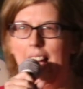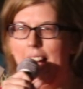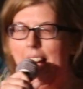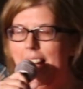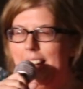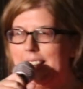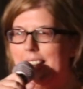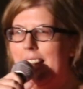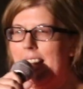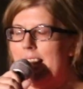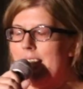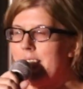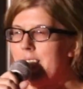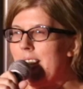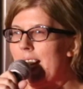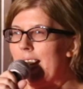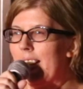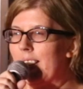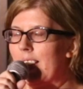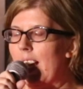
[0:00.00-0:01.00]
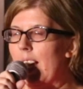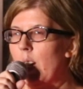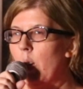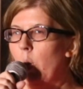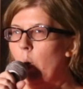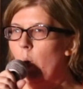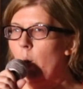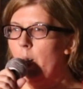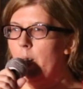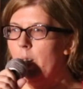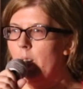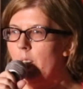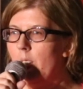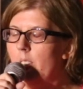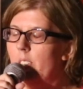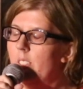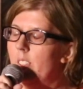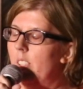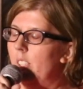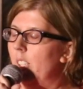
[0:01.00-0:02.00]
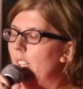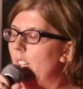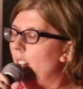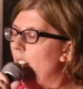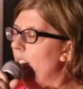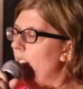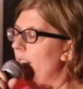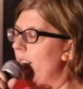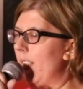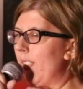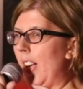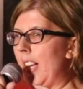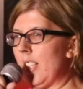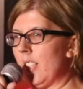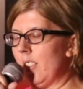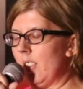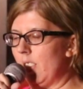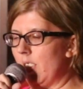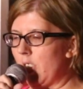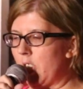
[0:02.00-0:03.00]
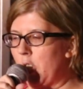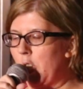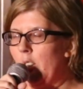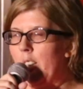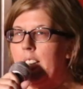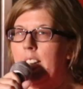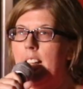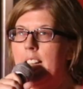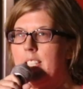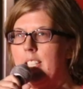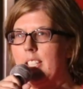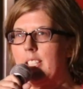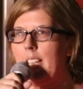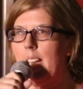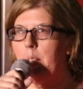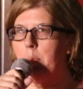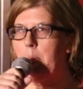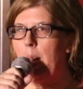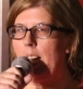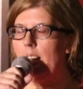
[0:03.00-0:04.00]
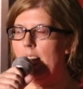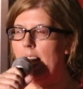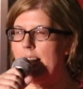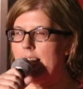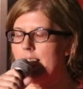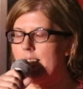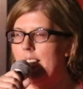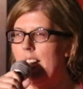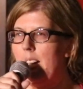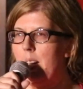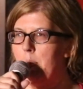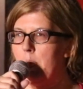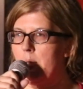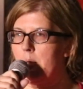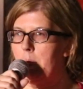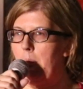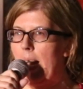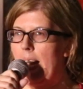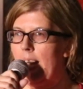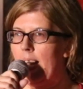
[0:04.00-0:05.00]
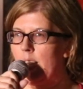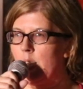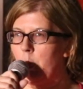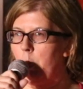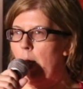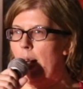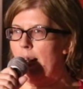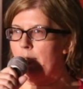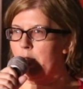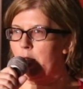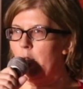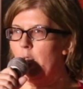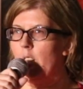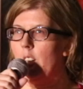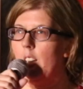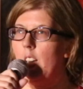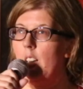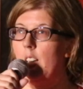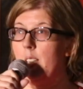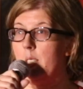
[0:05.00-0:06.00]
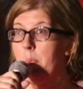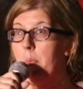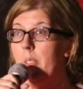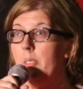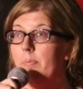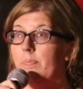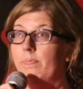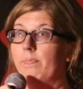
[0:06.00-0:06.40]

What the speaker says: I can't take that order, that street has the same last name as my ex-wife's current husband.